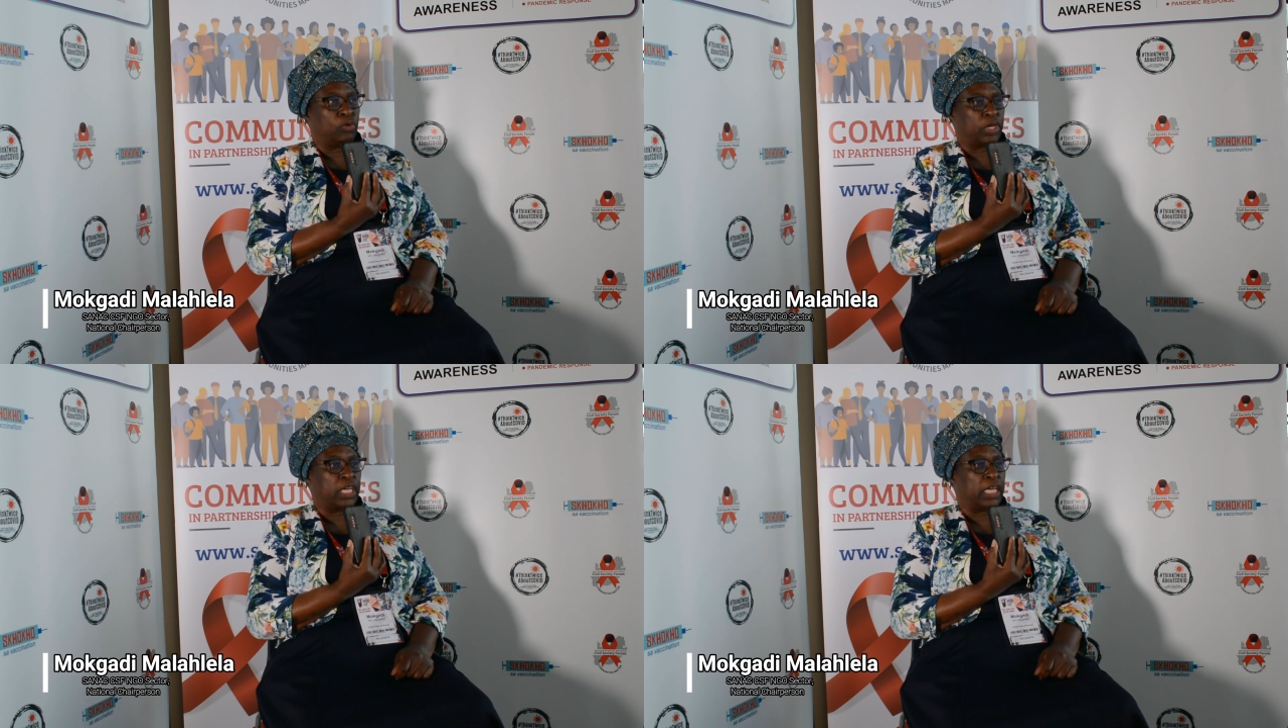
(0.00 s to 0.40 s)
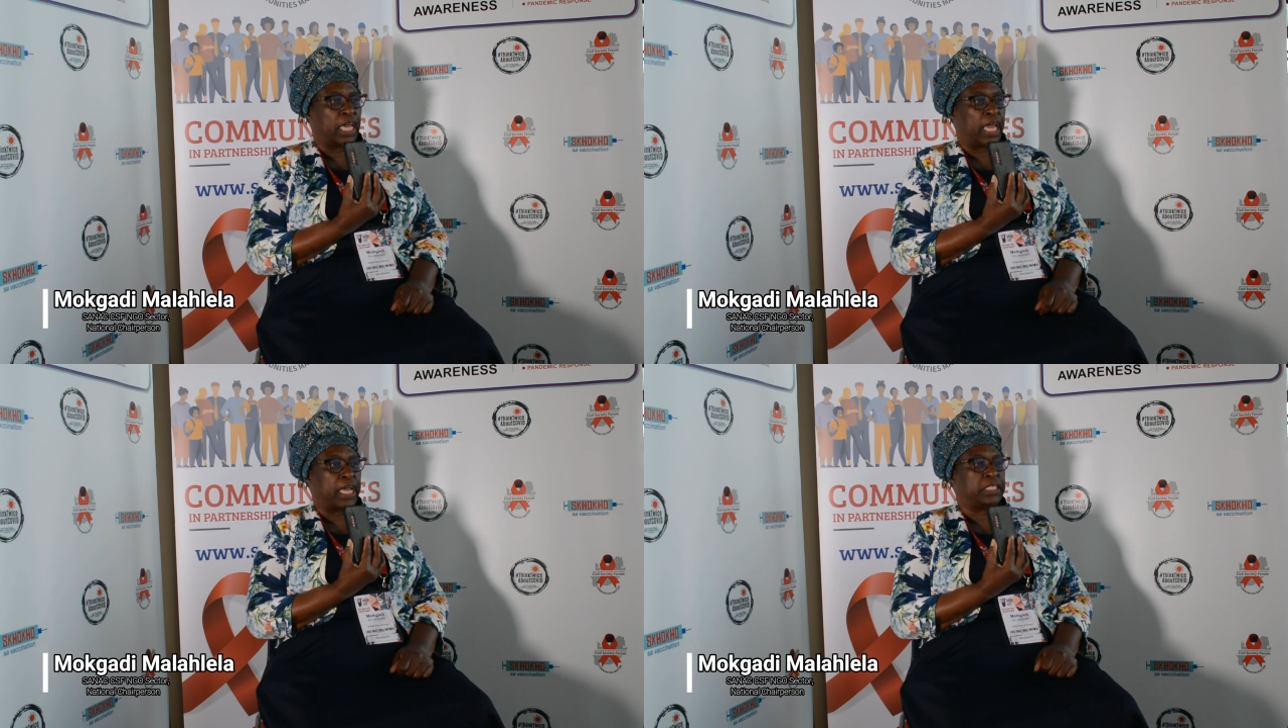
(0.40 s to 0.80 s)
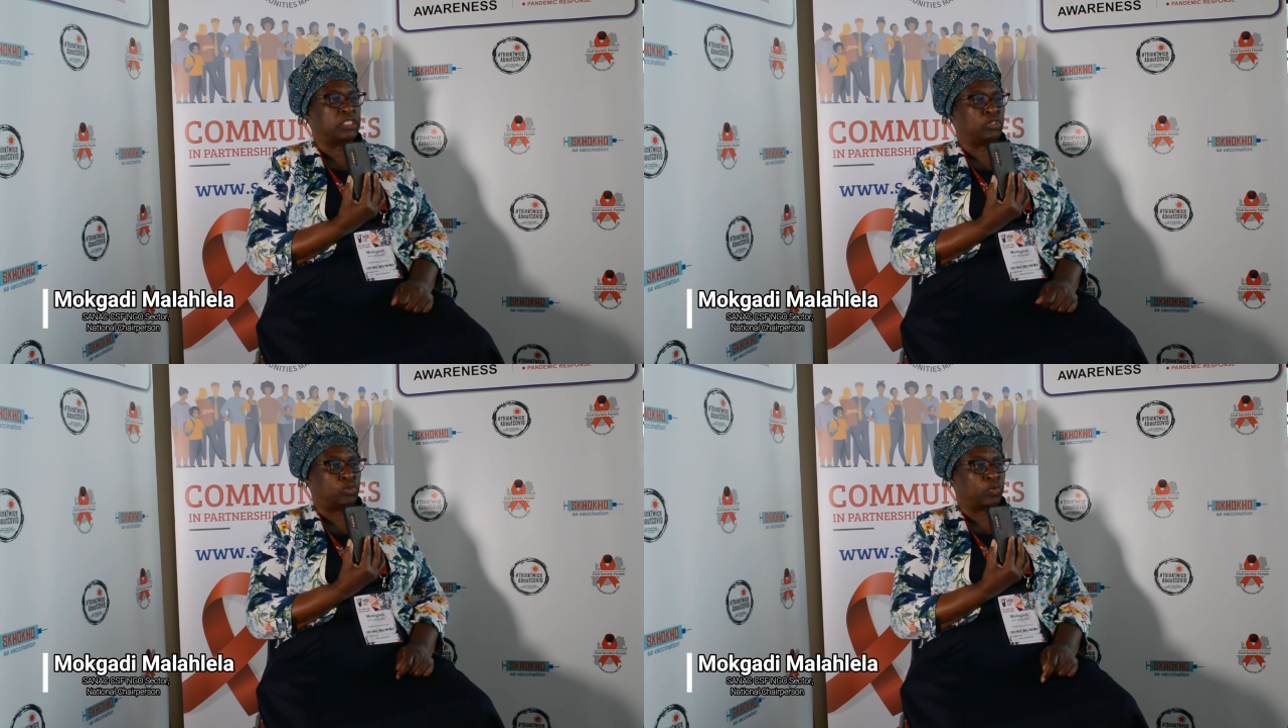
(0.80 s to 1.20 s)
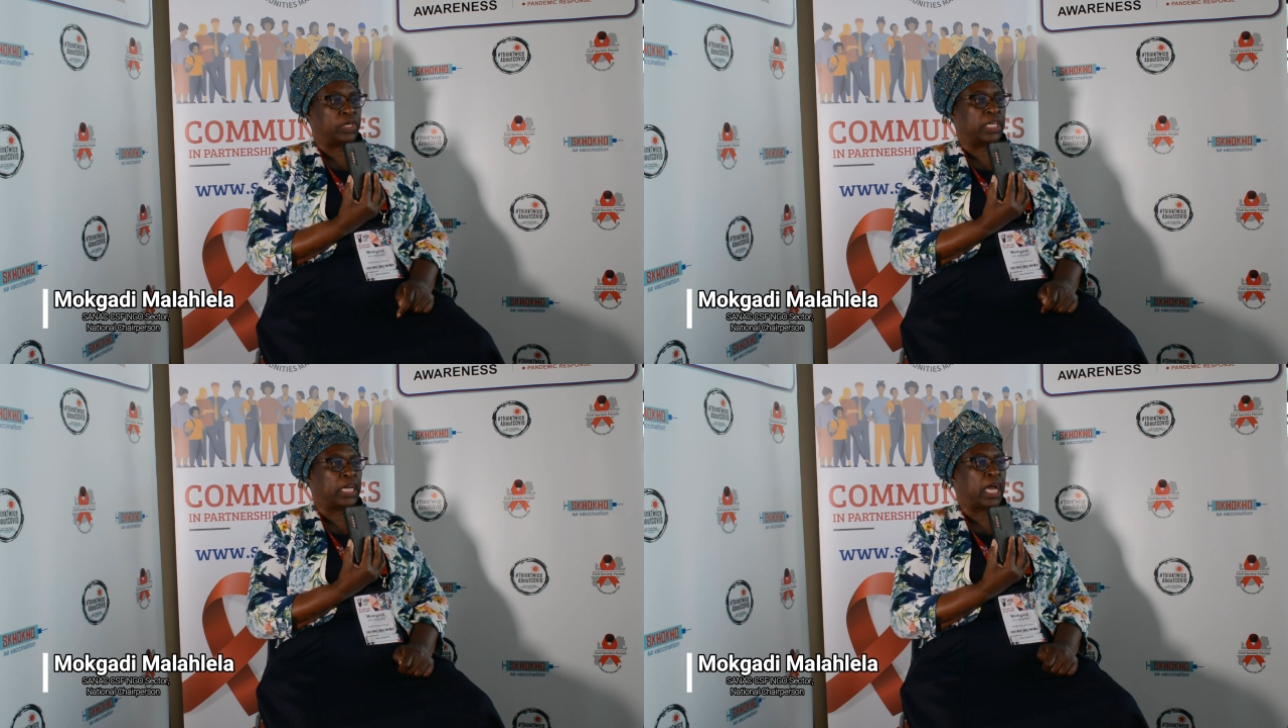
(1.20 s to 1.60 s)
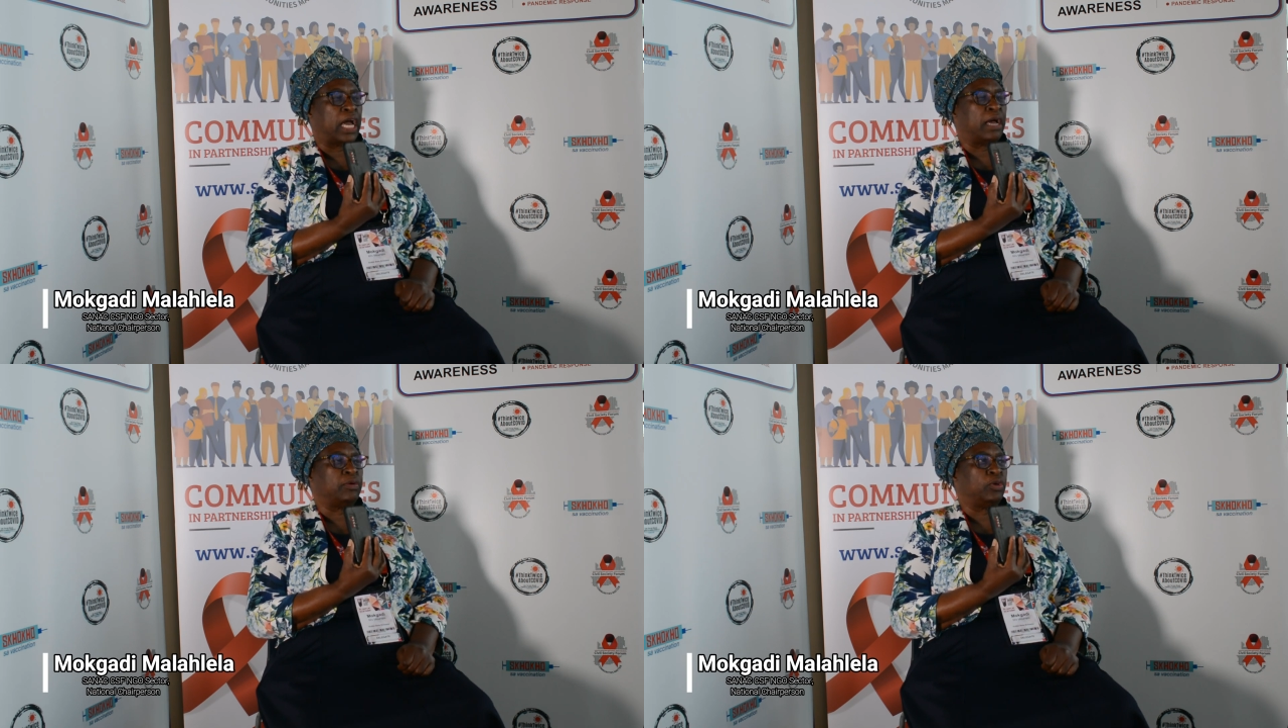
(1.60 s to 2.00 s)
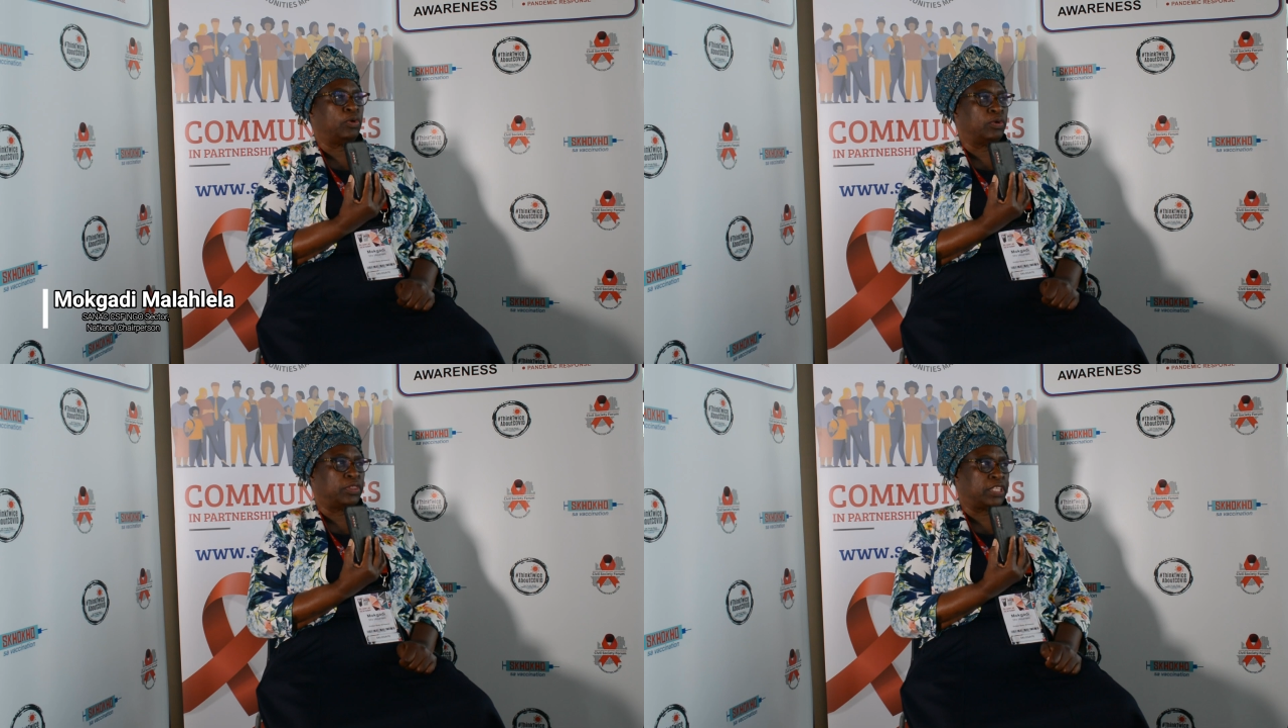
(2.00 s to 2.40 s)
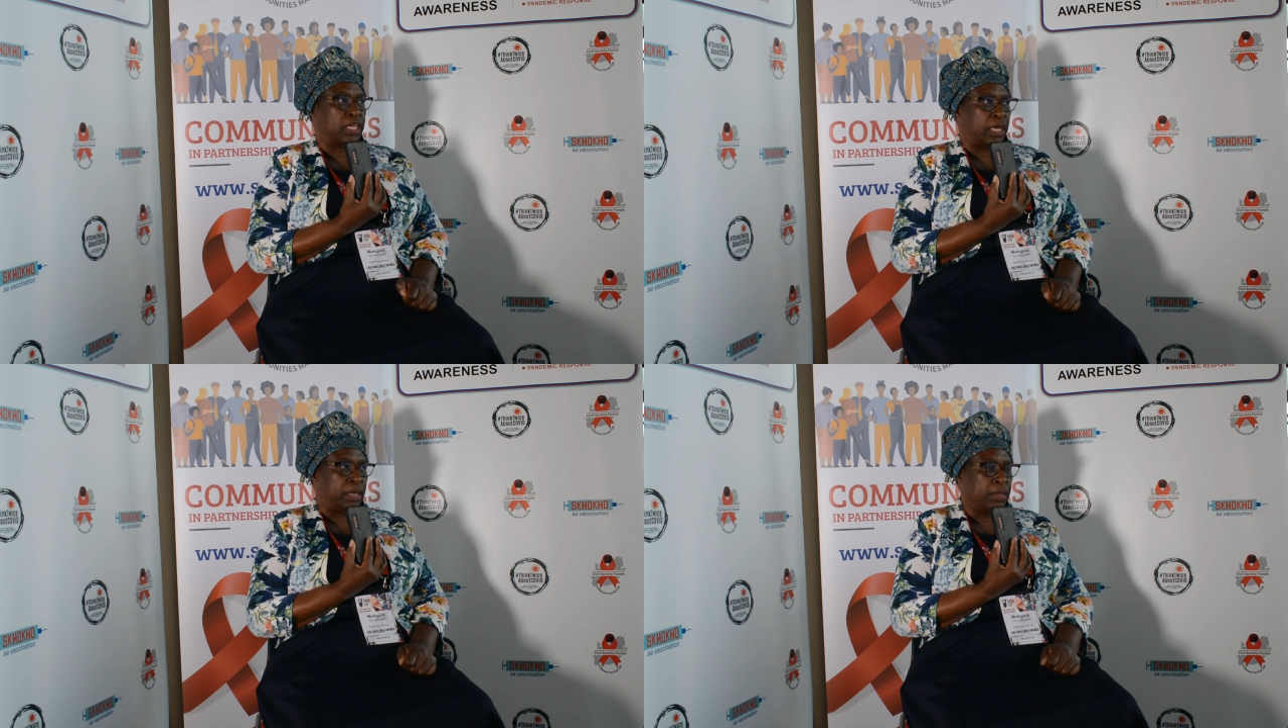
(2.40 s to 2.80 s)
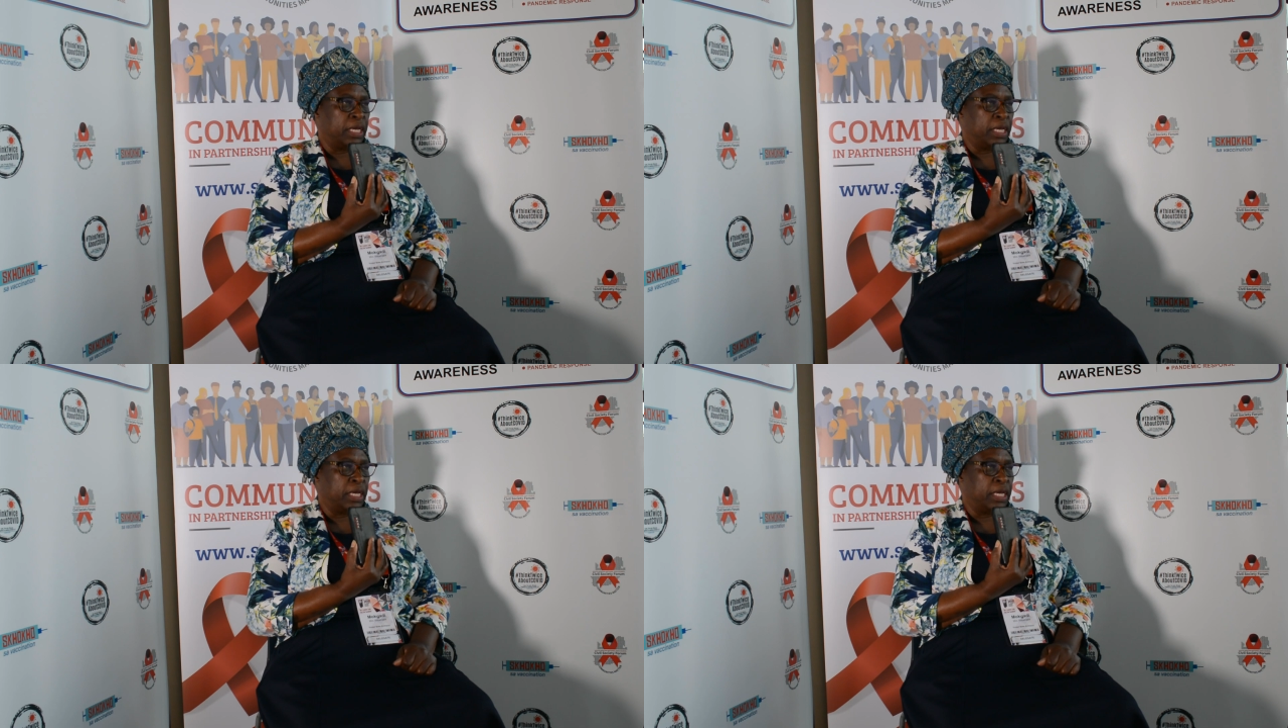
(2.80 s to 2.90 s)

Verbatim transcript: looking at doing uh, you know th uh,